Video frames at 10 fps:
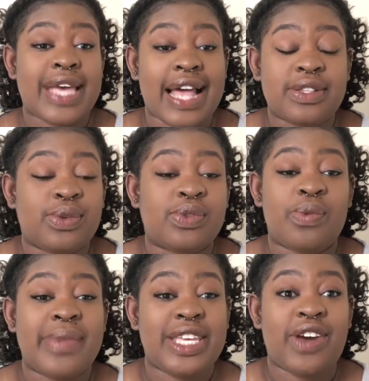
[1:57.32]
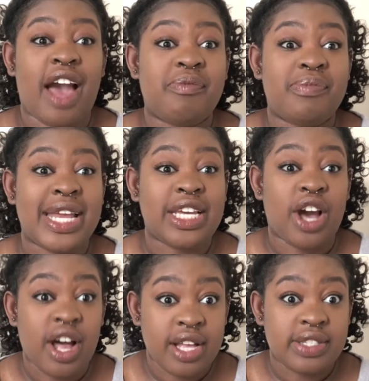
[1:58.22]
cattle or may you have many
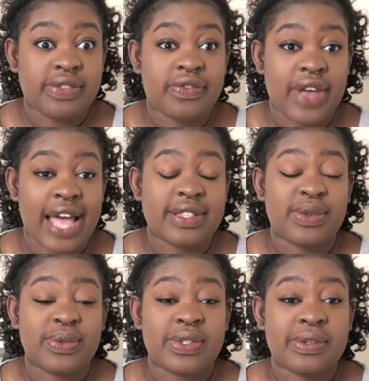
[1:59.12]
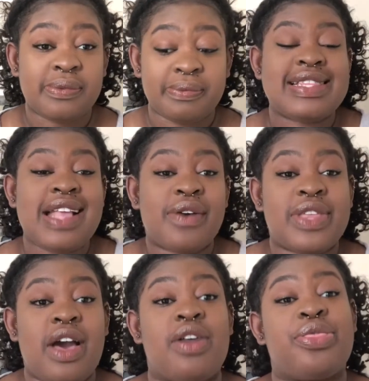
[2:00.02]
herds of cattle. Now
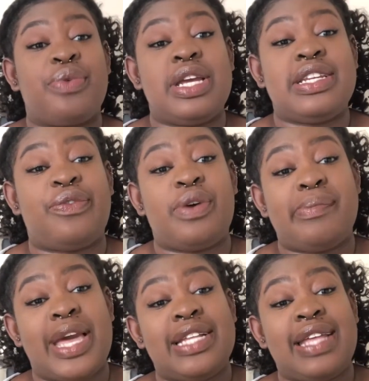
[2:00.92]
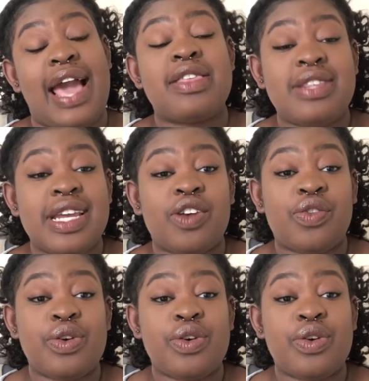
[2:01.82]
there are three different main ethnic